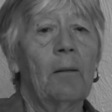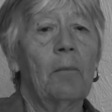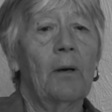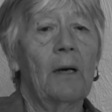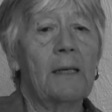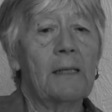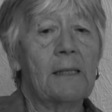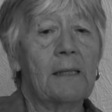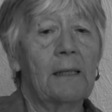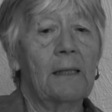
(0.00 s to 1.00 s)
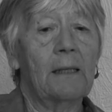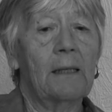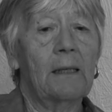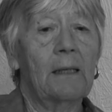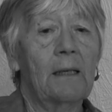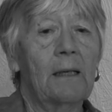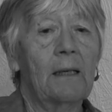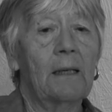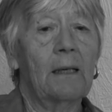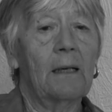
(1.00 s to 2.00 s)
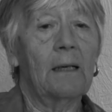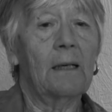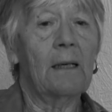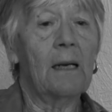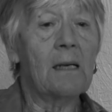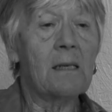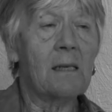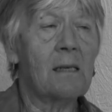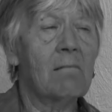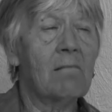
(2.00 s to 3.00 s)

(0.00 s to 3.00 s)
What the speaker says: But yes,